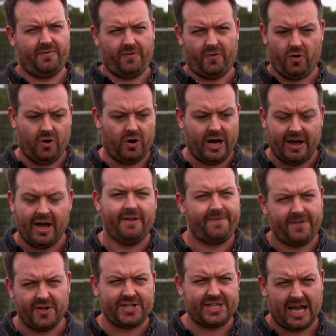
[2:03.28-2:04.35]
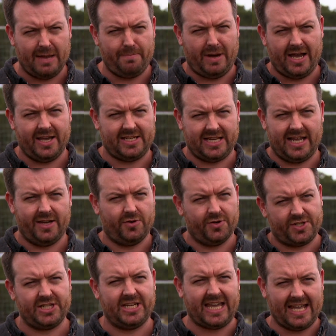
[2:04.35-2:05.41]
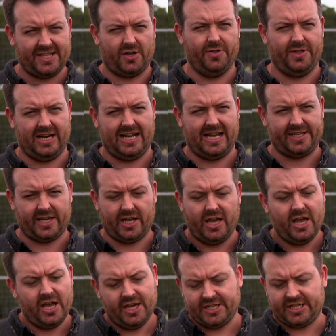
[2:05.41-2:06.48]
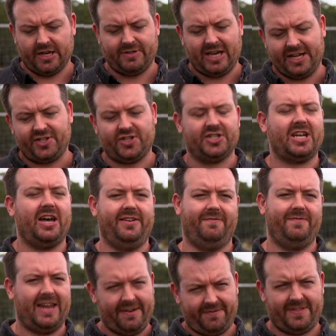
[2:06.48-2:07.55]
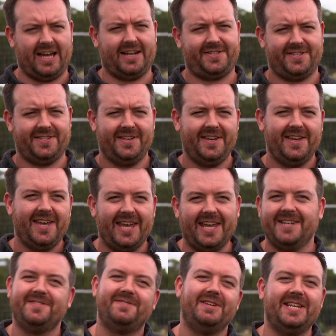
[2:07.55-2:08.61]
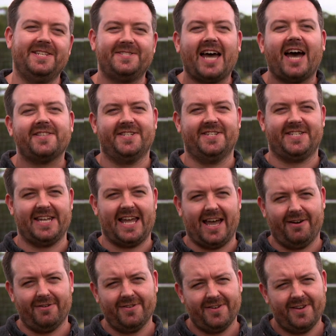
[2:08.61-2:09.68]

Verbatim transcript: for first-time buyers like us to get on the ladder, so that's just kind of left that in tatters now.